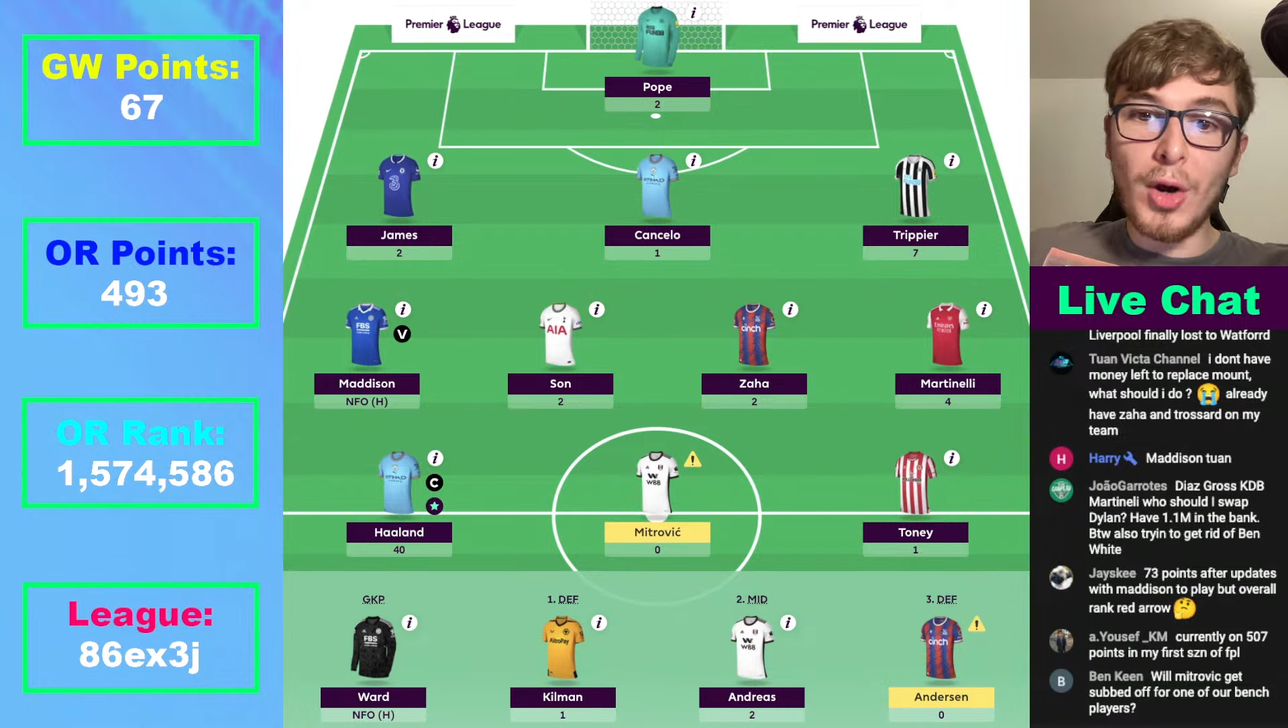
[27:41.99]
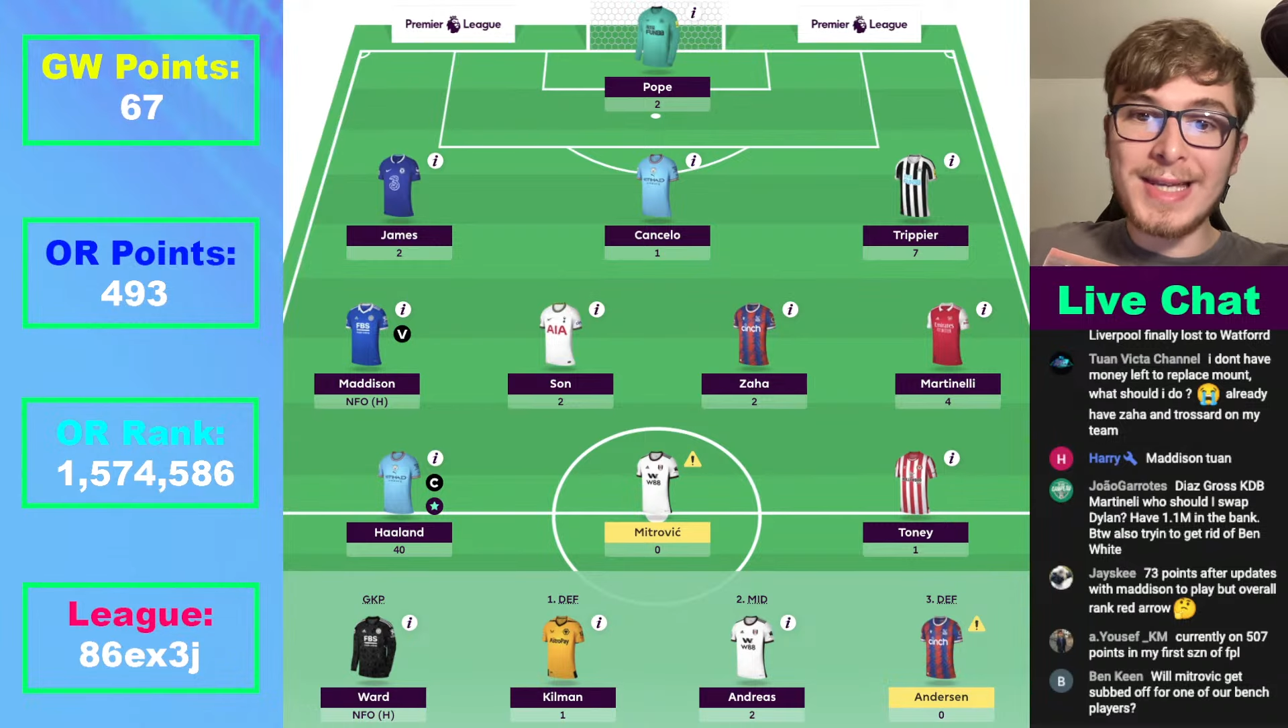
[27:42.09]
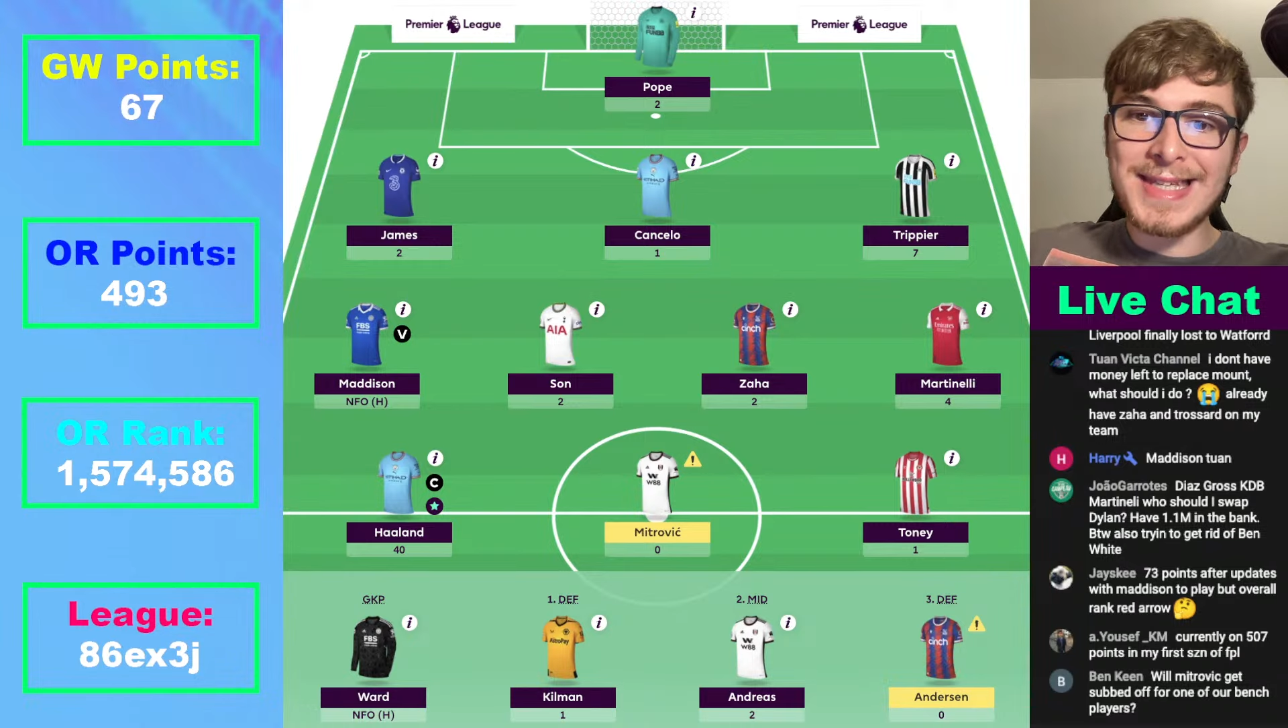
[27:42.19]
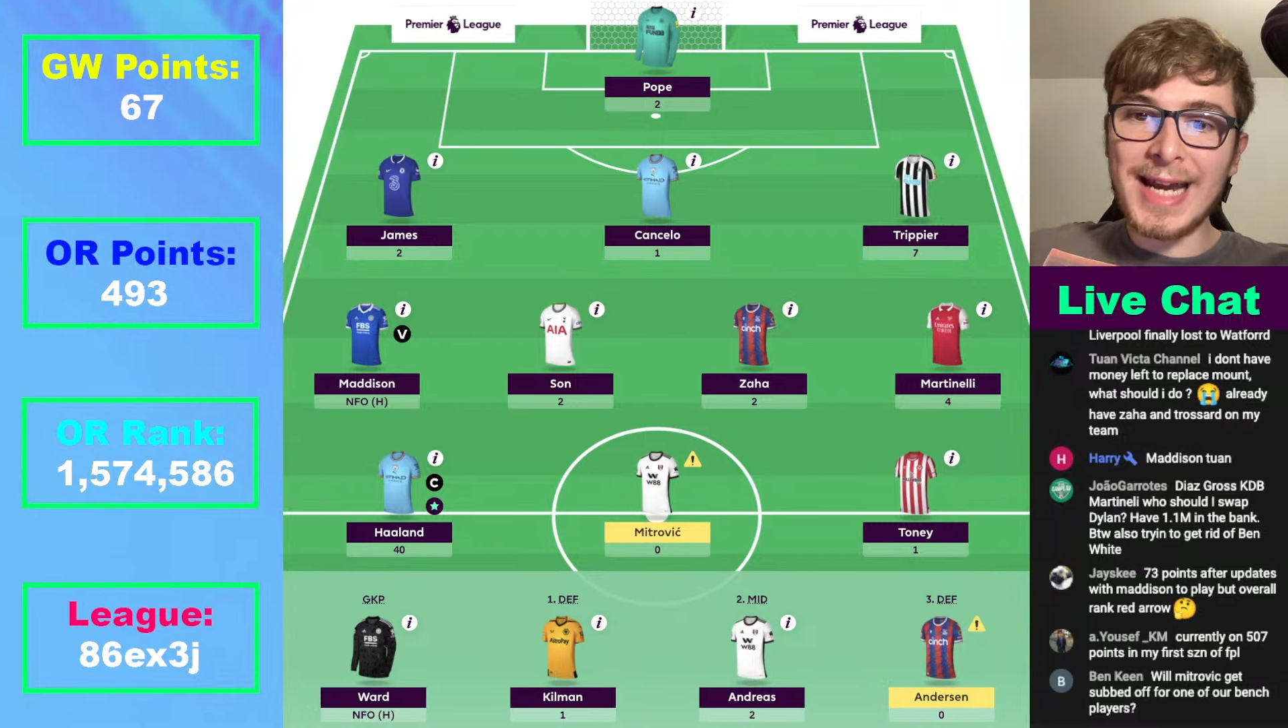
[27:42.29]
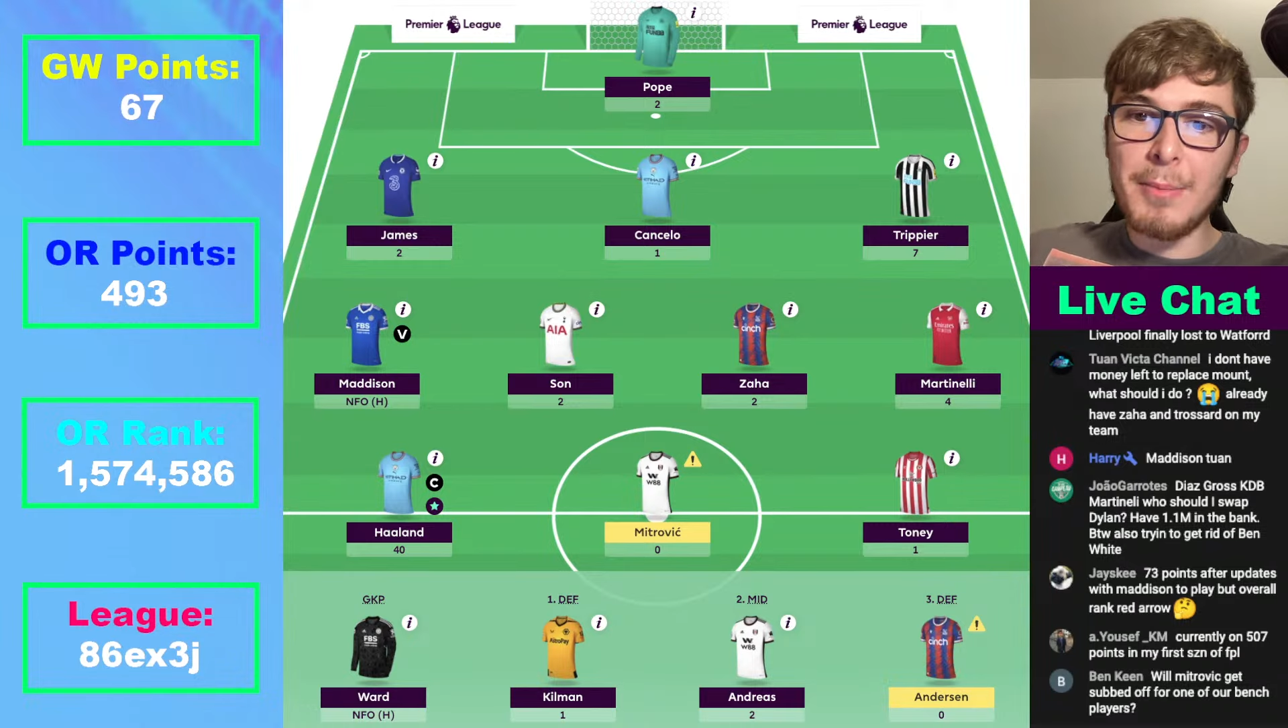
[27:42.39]

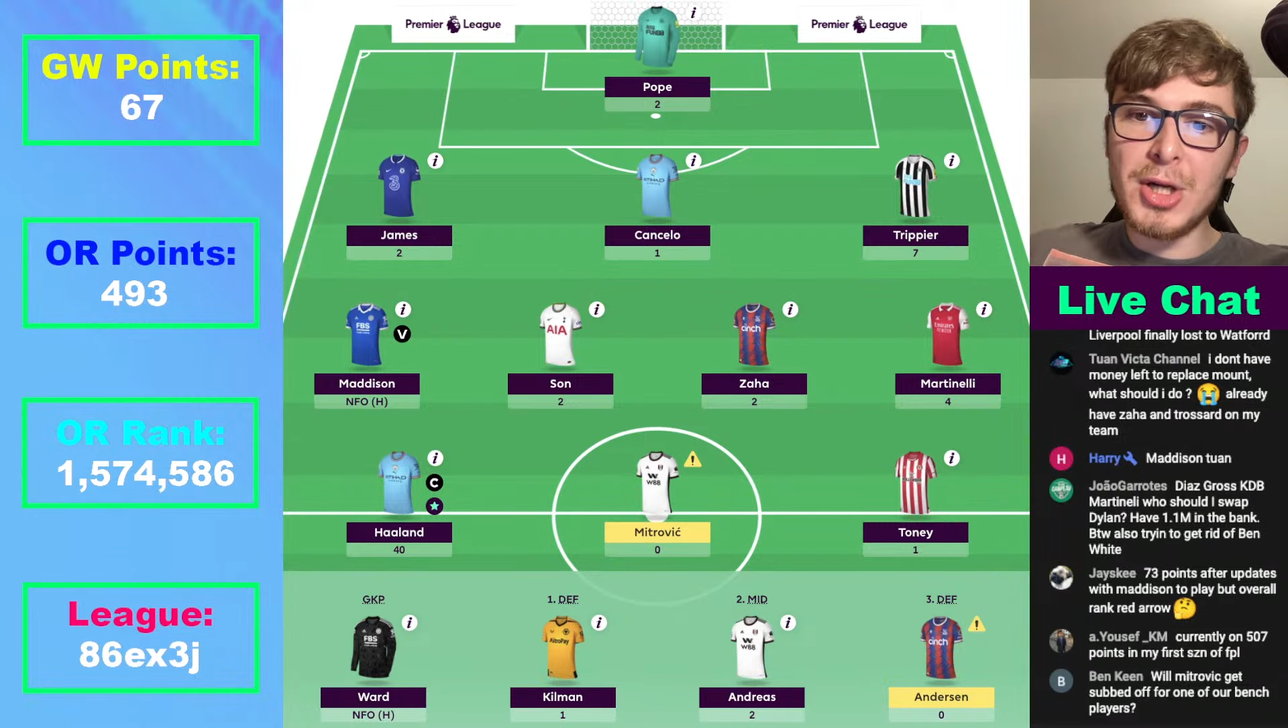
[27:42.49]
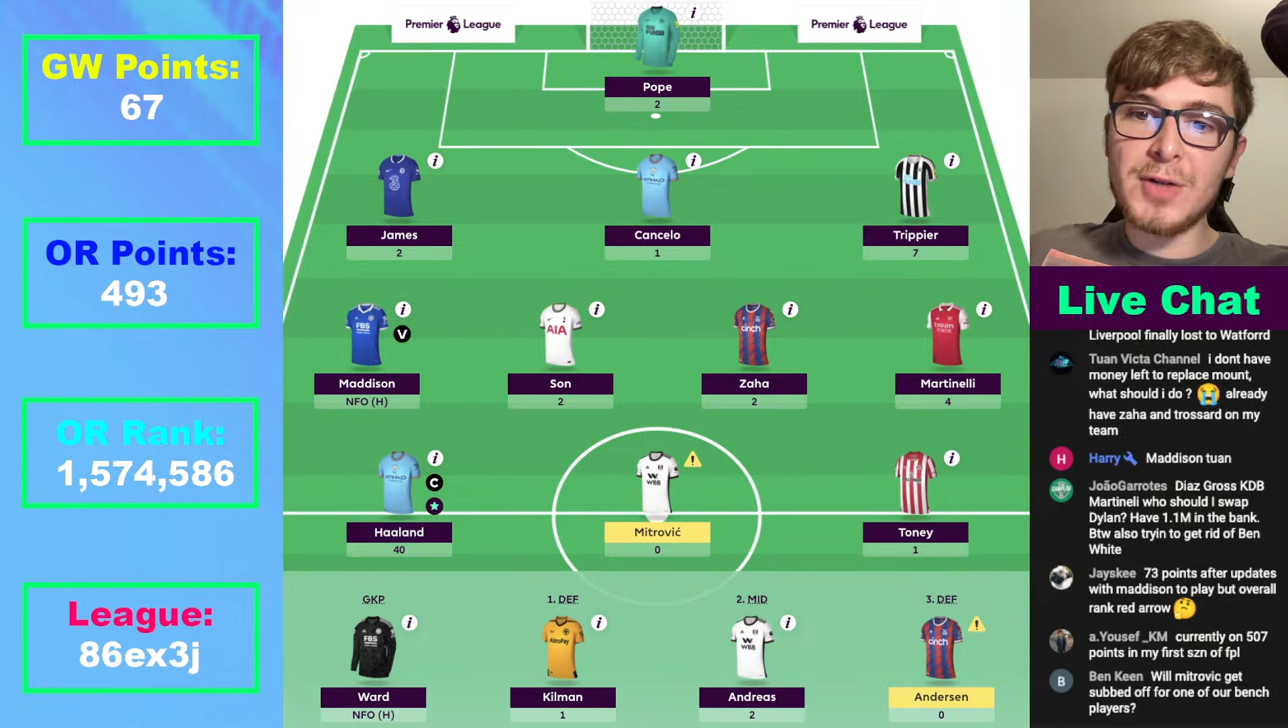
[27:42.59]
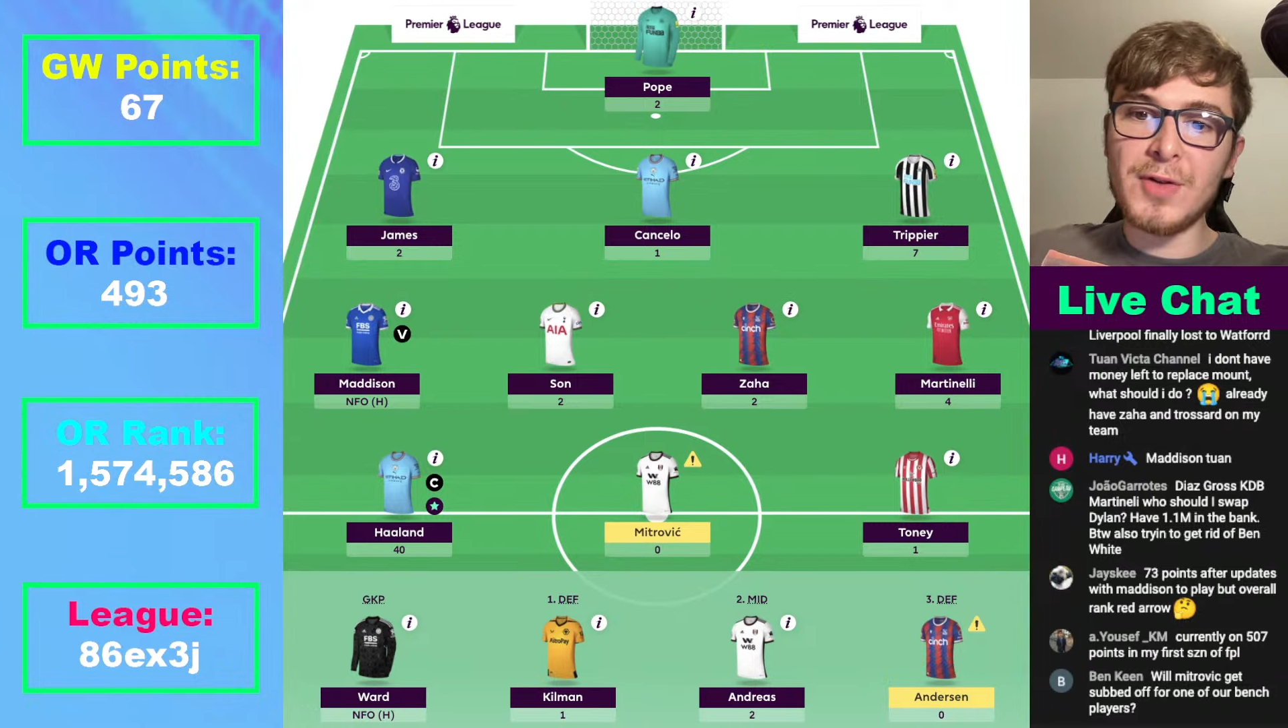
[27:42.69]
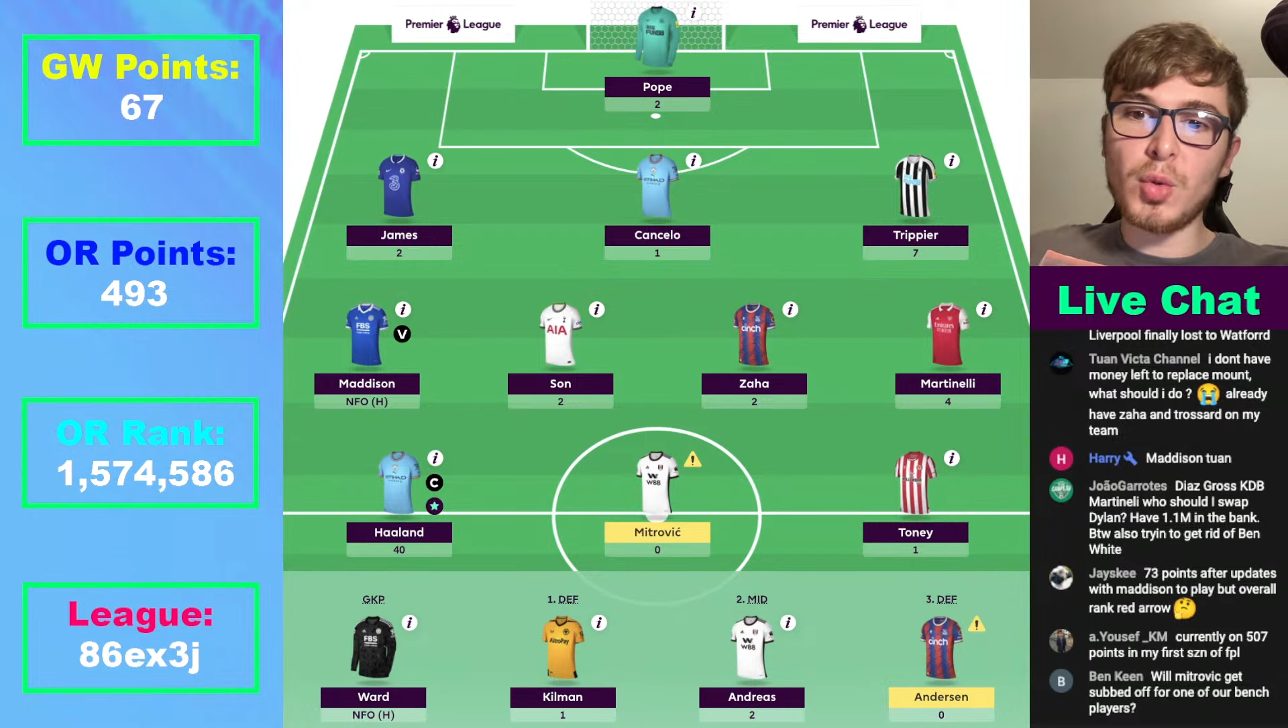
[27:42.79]
Isak and Mitrovic.